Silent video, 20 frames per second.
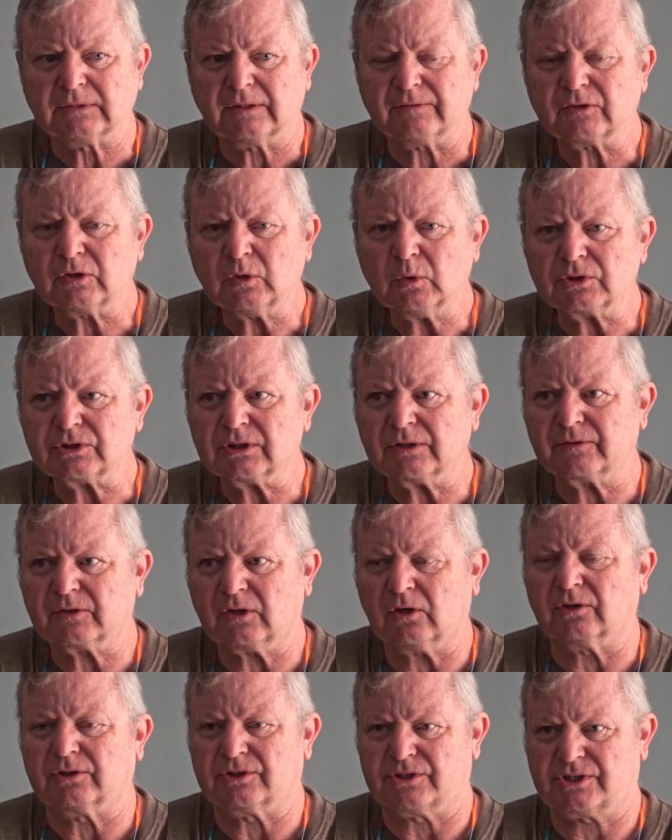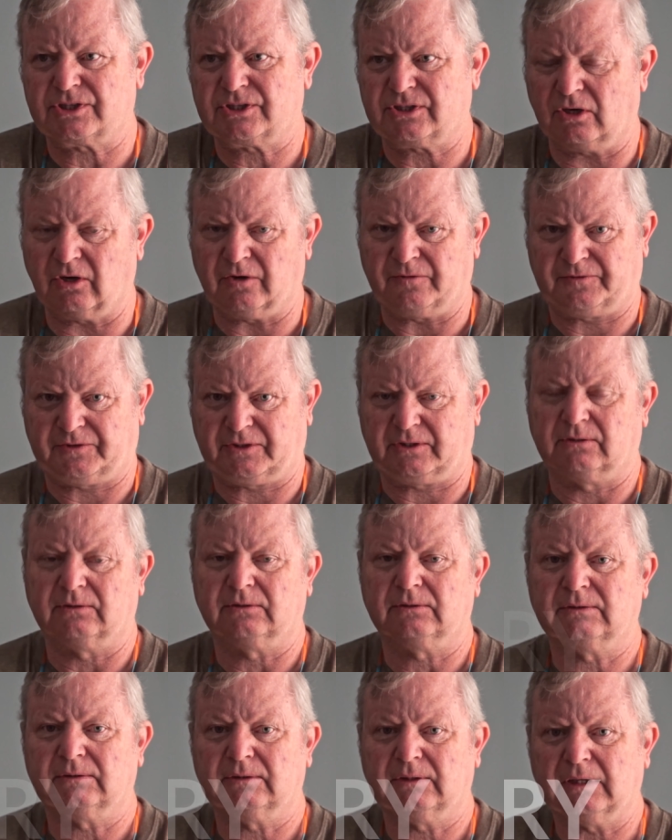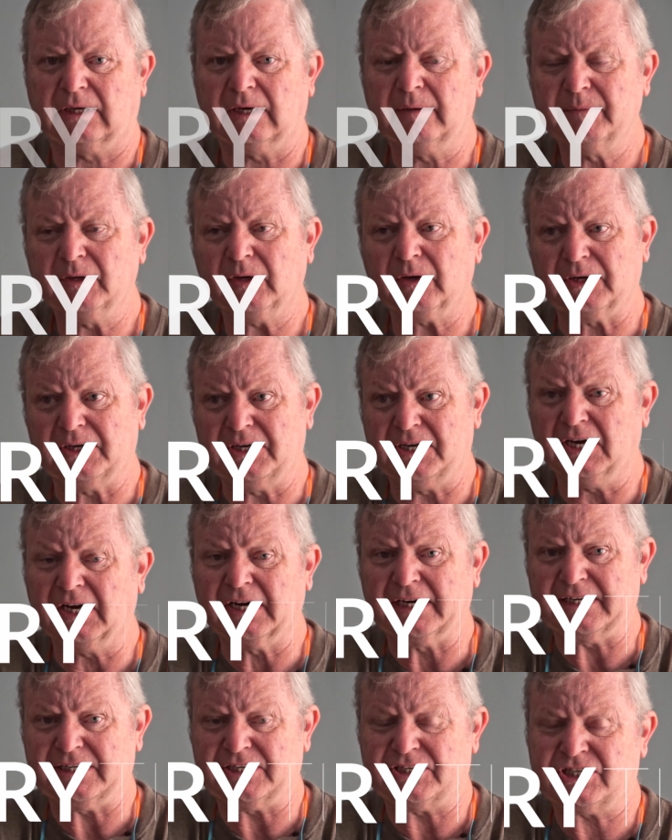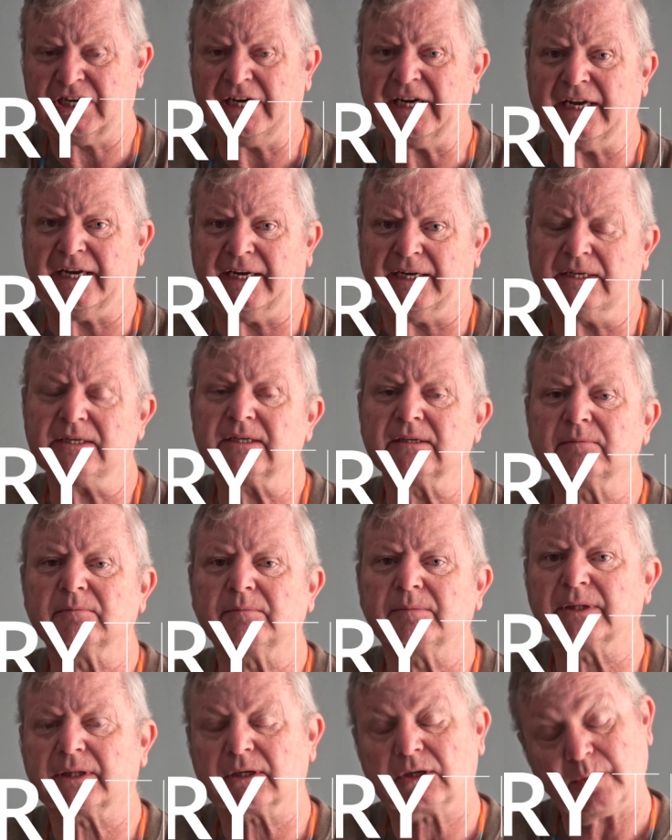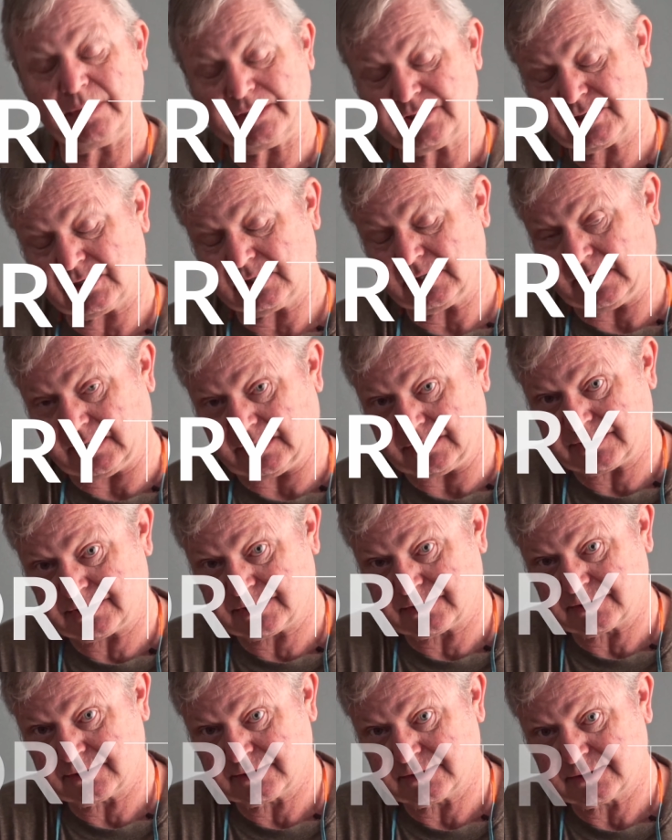Of course I've gone soft. I'm not 19, but the question is,